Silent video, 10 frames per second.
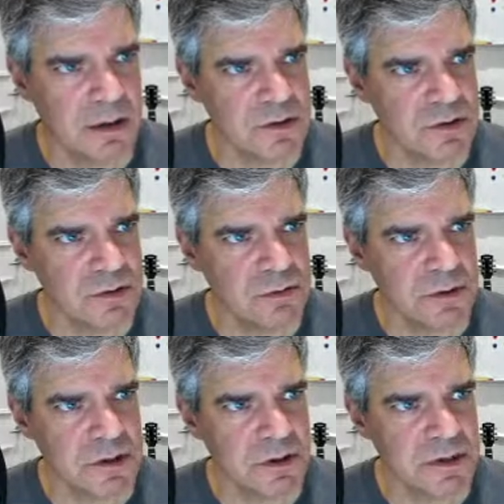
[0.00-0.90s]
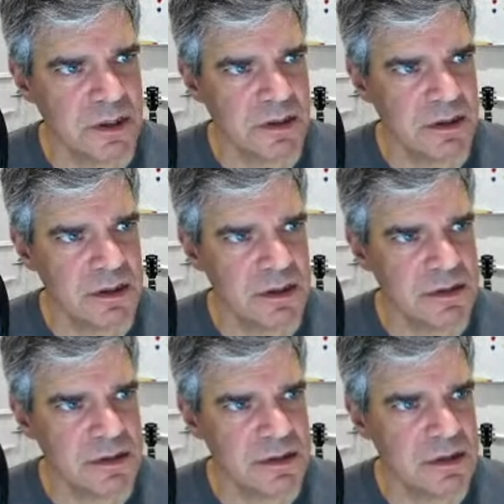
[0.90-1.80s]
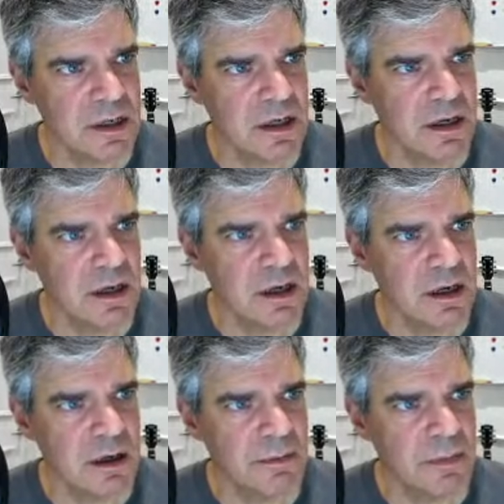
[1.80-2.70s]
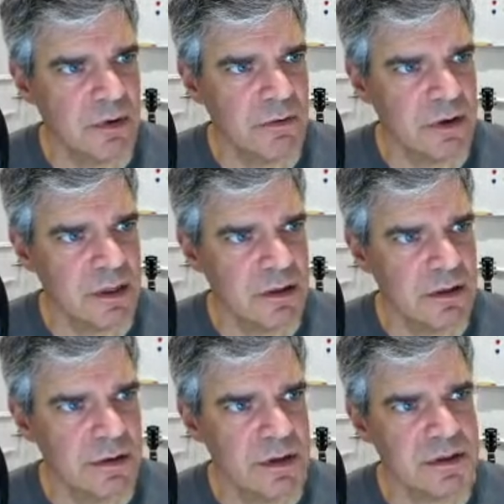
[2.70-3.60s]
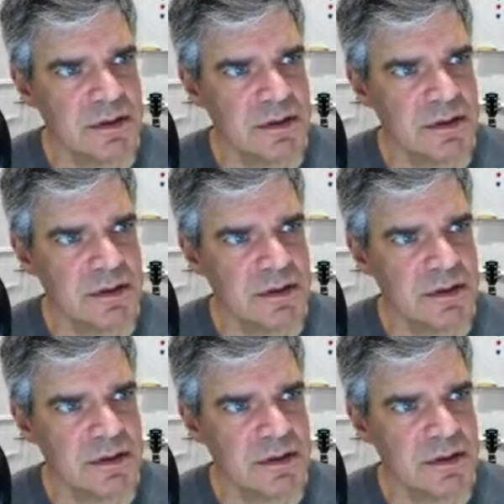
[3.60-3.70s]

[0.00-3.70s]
about the console, which looks like this. Over here,